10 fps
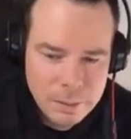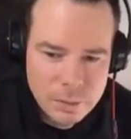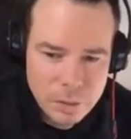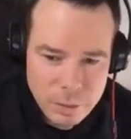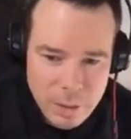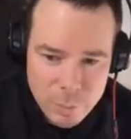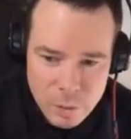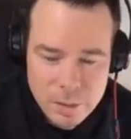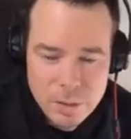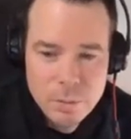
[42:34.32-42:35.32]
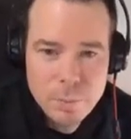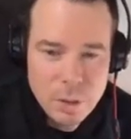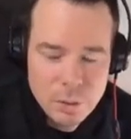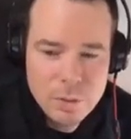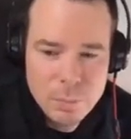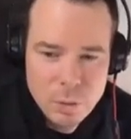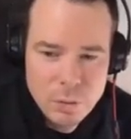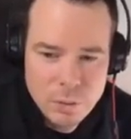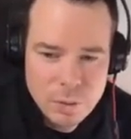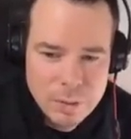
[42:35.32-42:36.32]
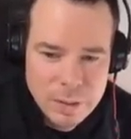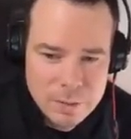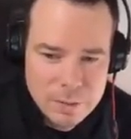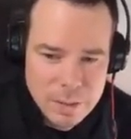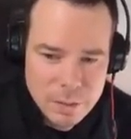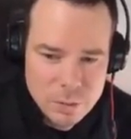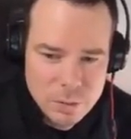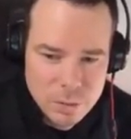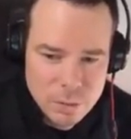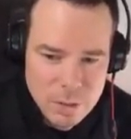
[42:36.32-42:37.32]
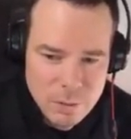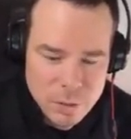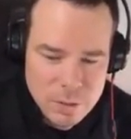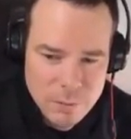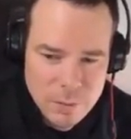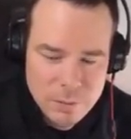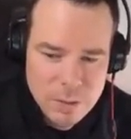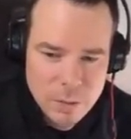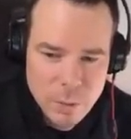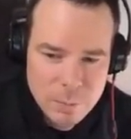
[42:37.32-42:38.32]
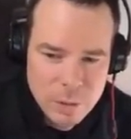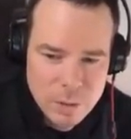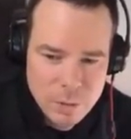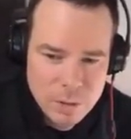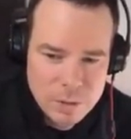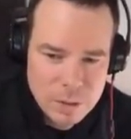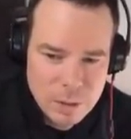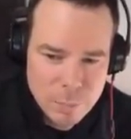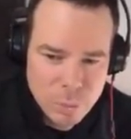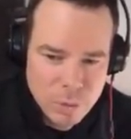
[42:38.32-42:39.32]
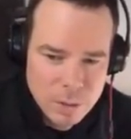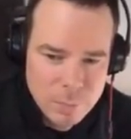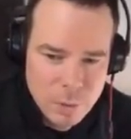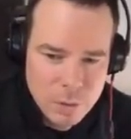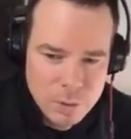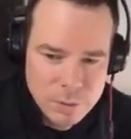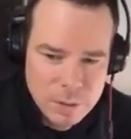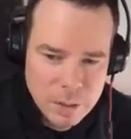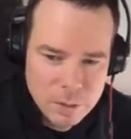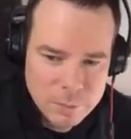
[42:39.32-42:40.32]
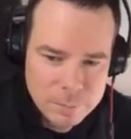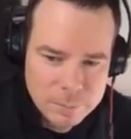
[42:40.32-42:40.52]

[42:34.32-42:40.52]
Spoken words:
So now I'm going to build the move that cycles 13, 14, 15. The way I'm going to do it is I'm going to bring them all together.